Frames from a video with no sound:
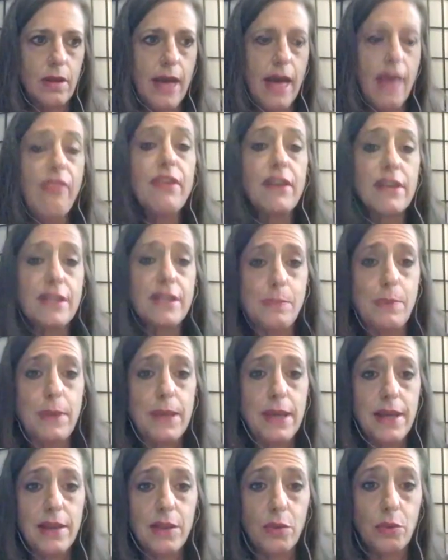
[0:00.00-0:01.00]
ethics
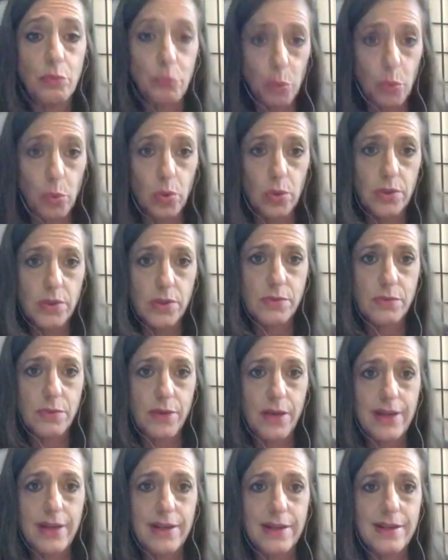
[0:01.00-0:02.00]
being the rules,
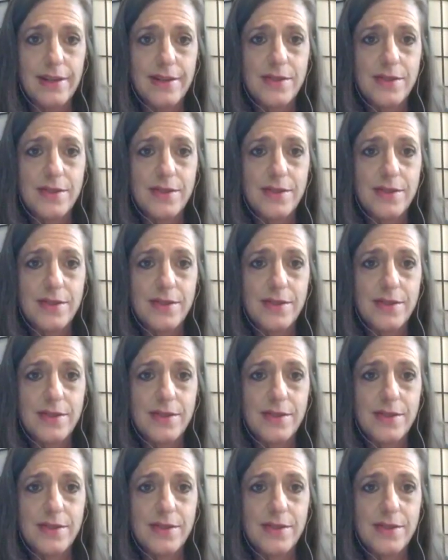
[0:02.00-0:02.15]
right?